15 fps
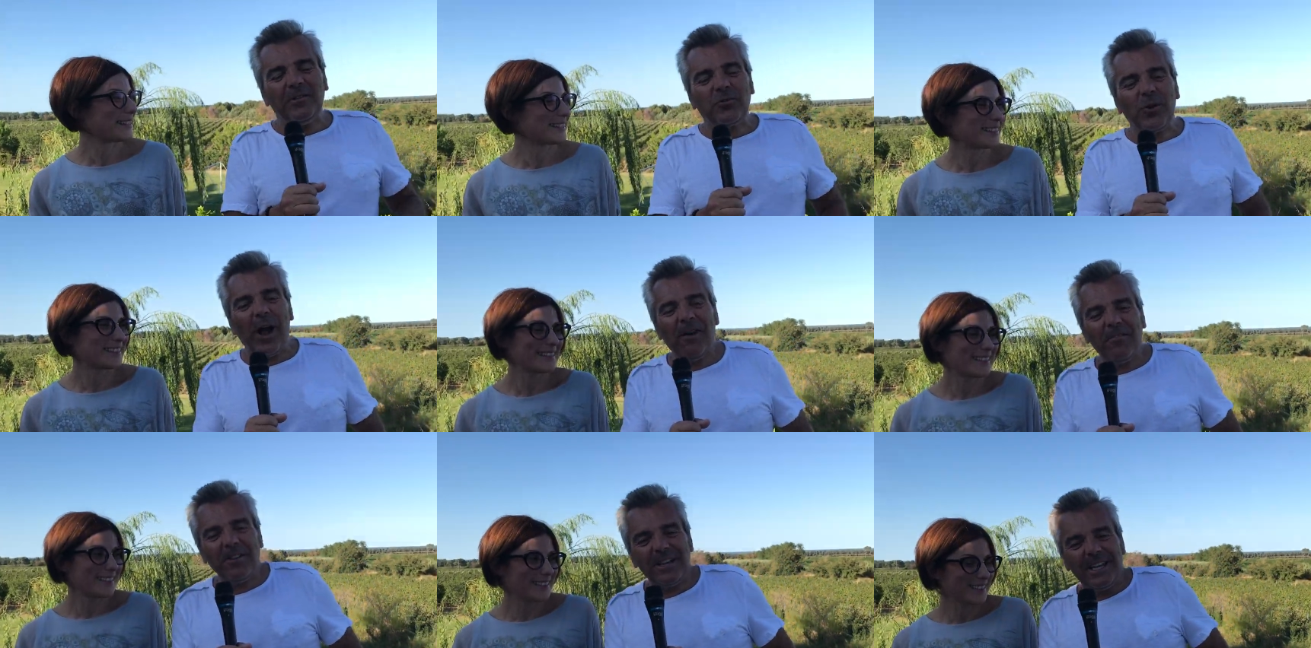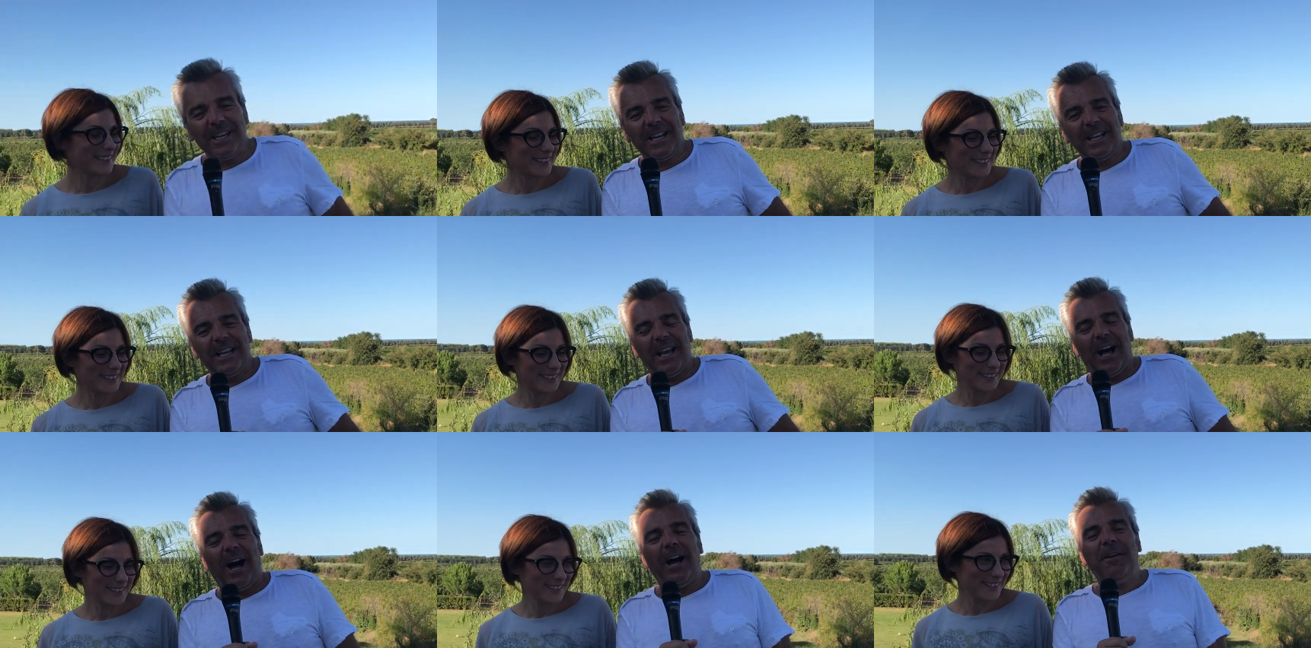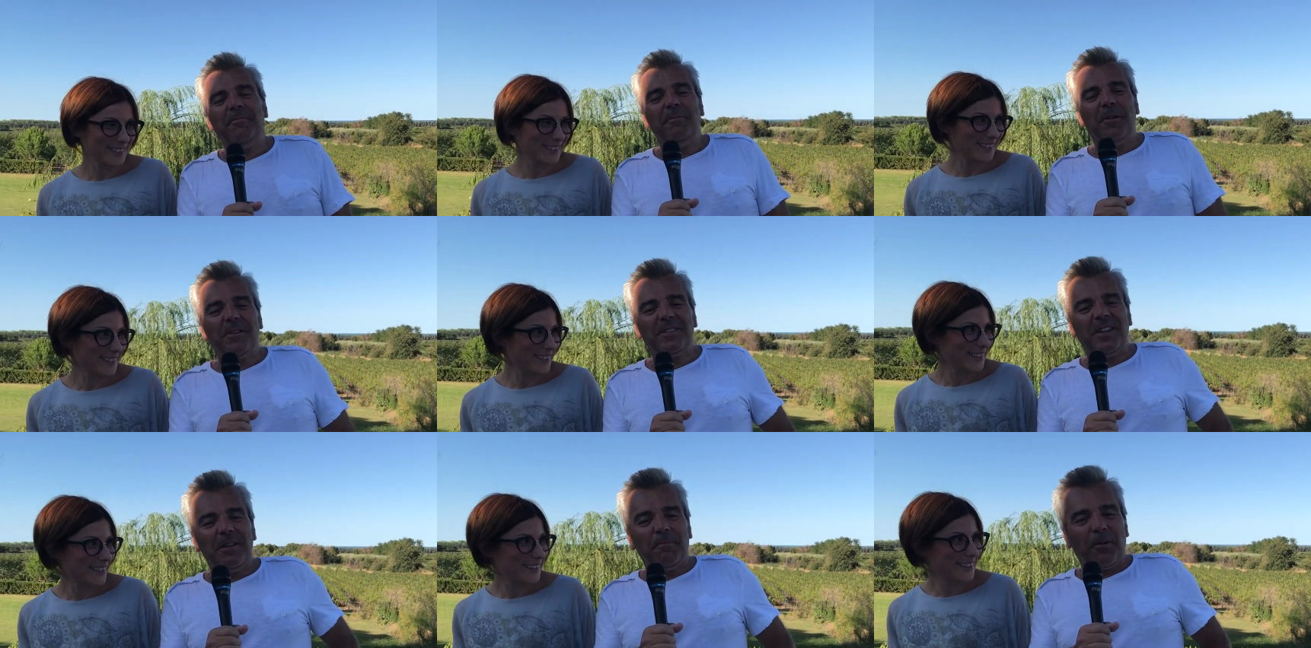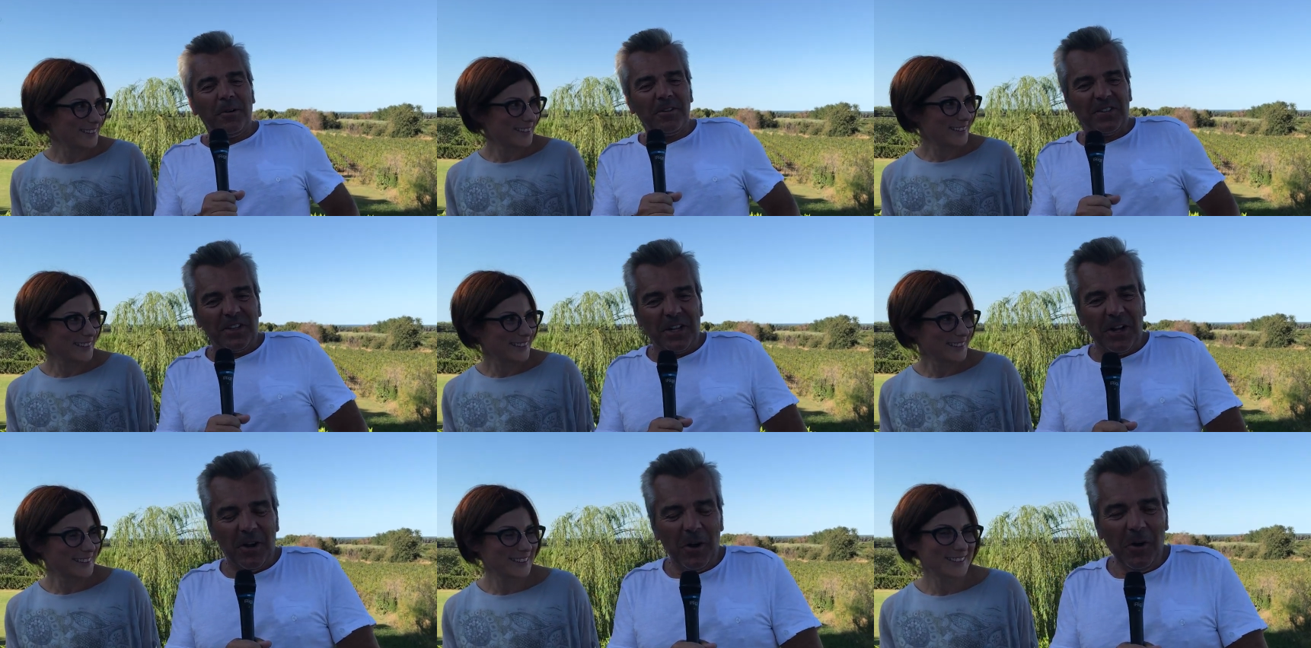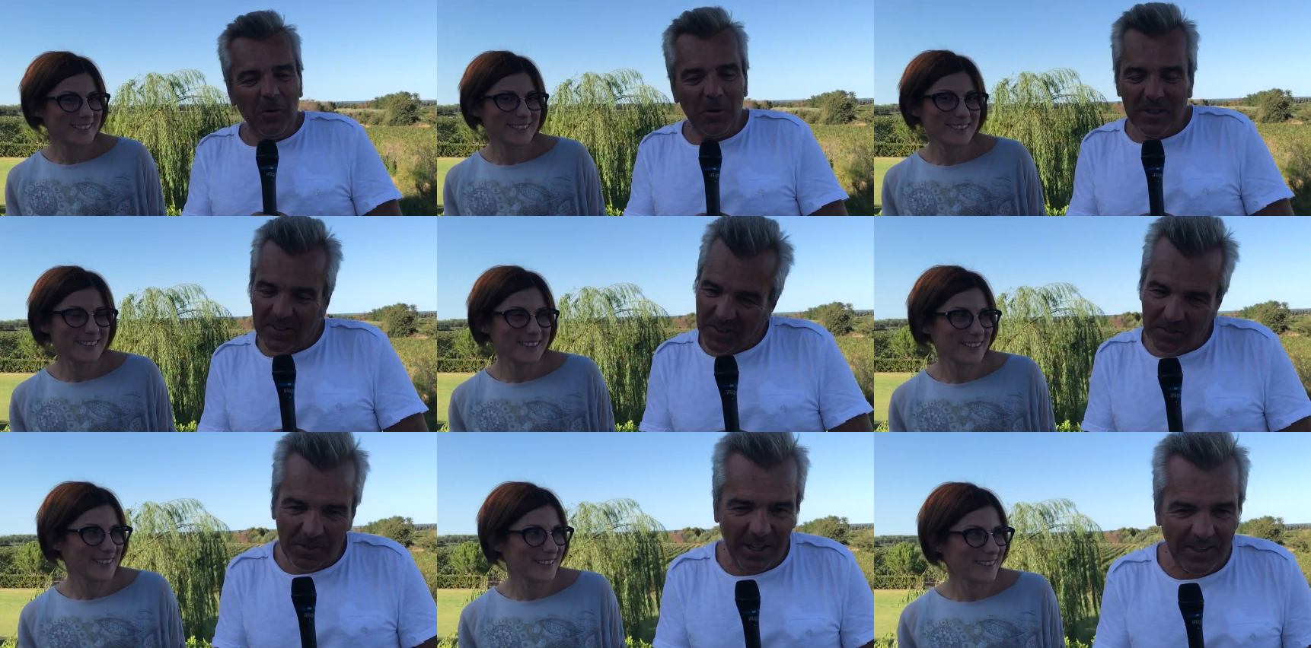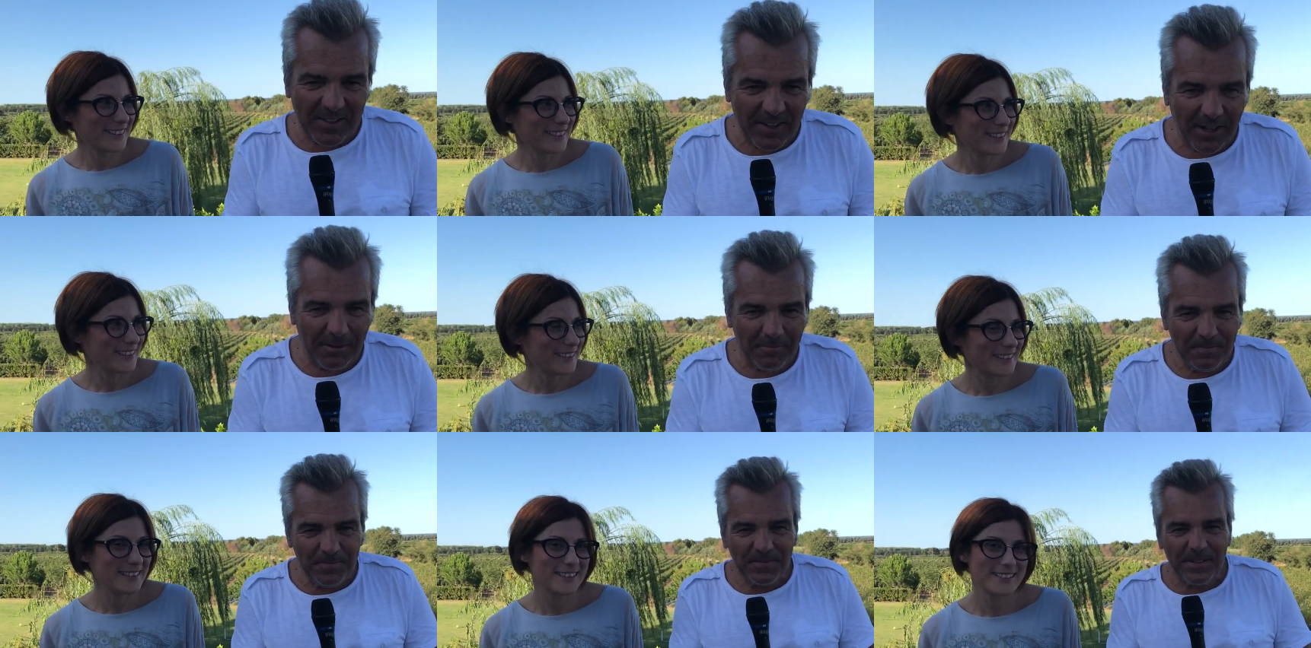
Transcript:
Speaker 1: and Travel Italy, I'm Mose Persico. We'll see you next time.